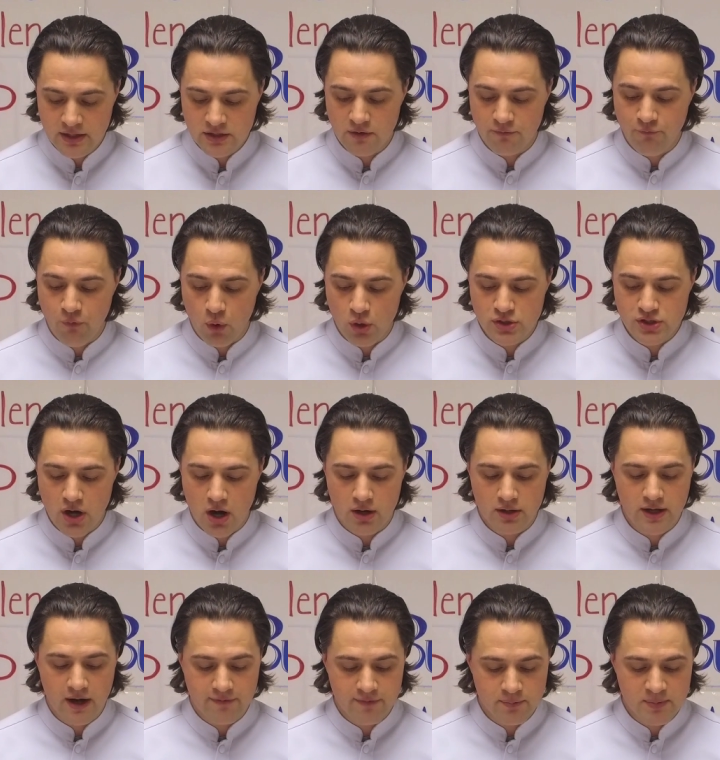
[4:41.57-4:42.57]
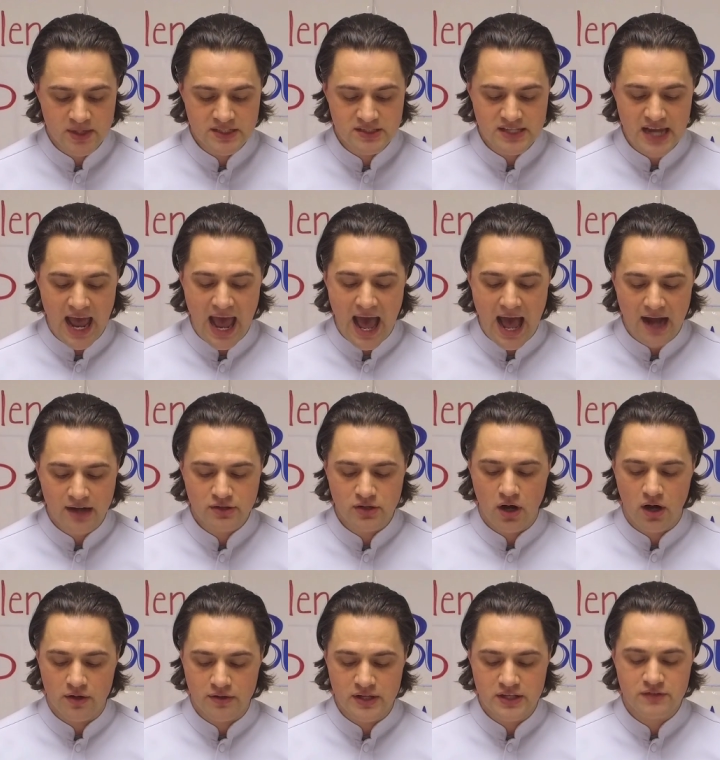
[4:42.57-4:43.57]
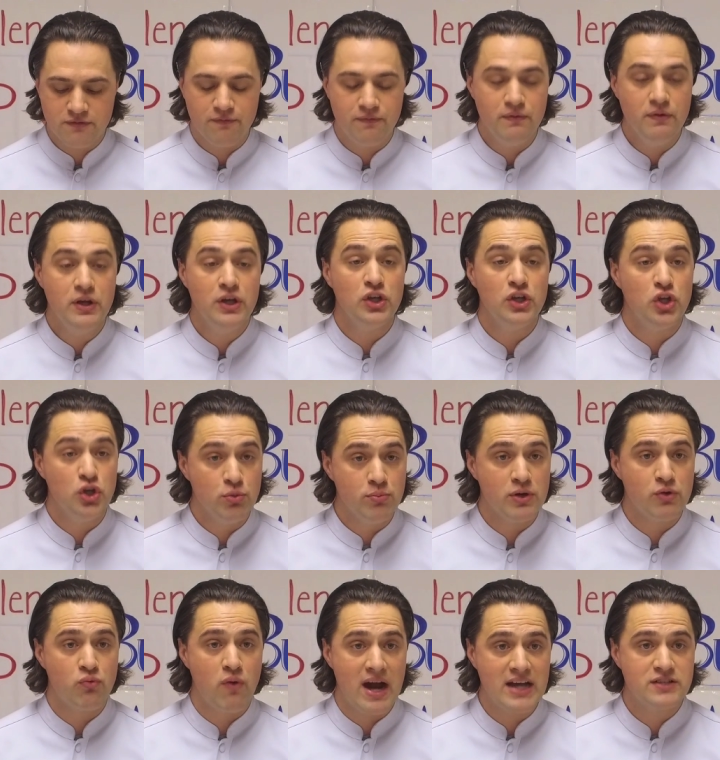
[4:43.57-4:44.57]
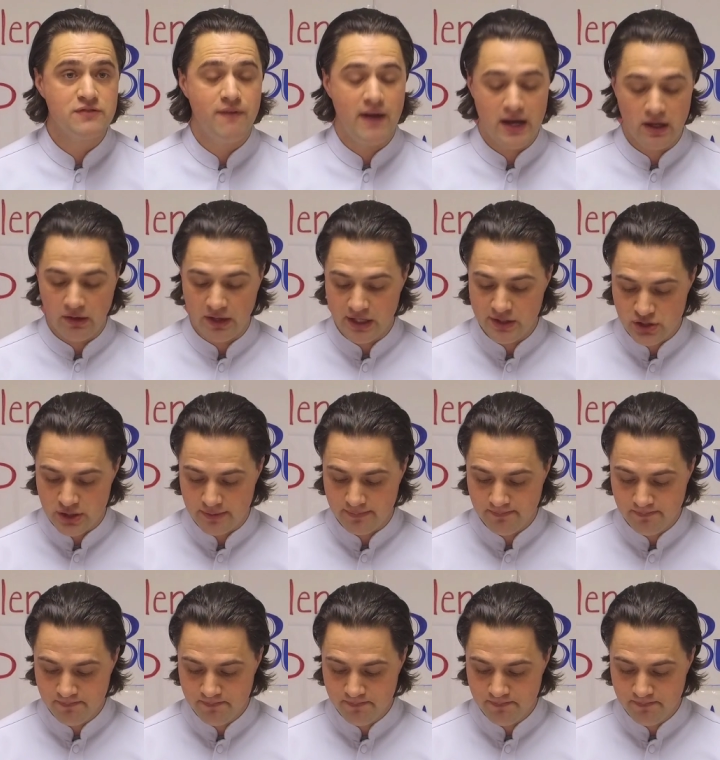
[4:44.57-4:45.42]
to force our governments to act on this human rights violation